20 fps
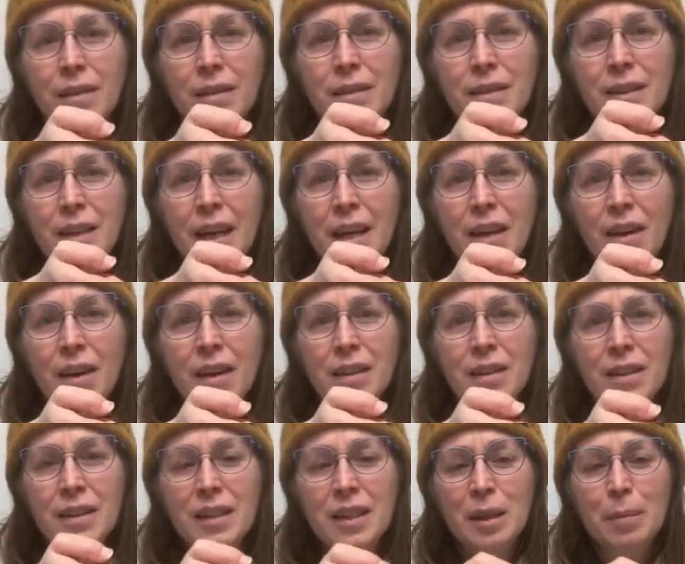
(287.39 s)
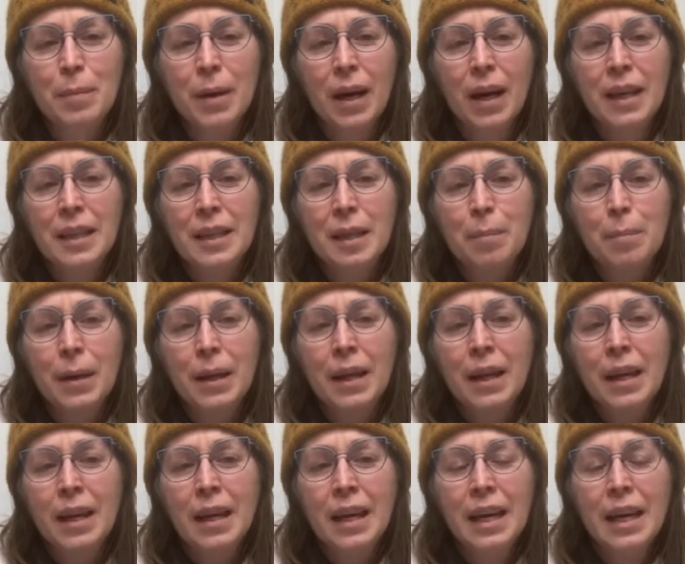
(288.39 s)
it's kind of hard to see behind it, but
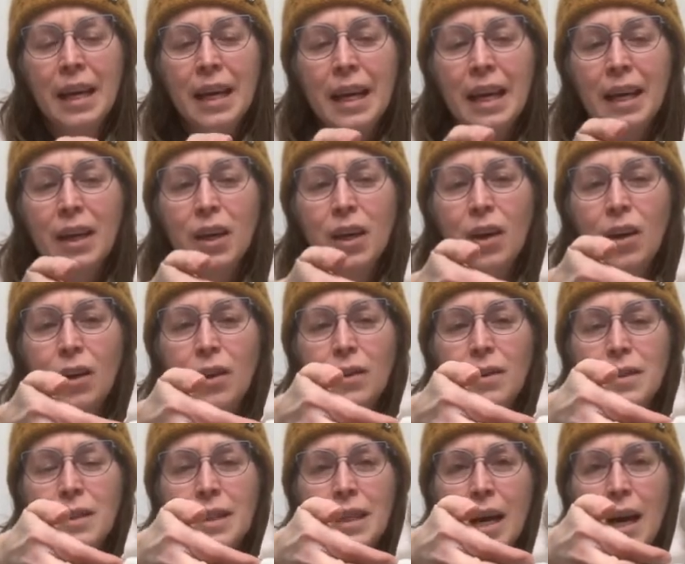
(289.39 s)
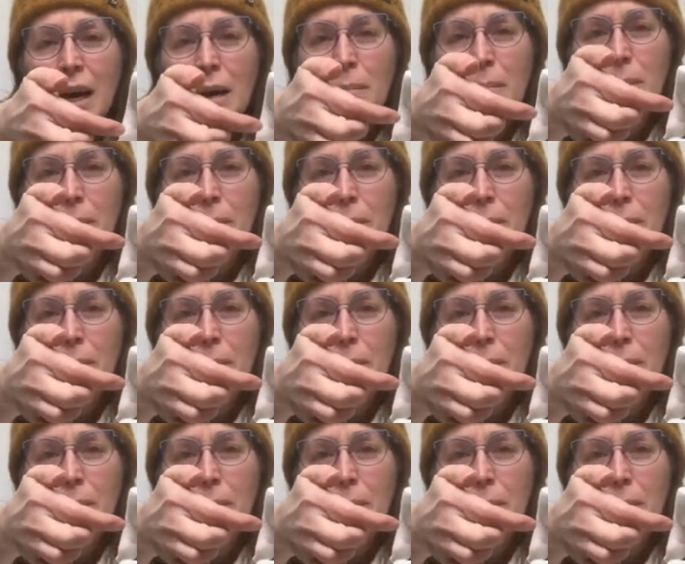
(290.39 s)
it curls up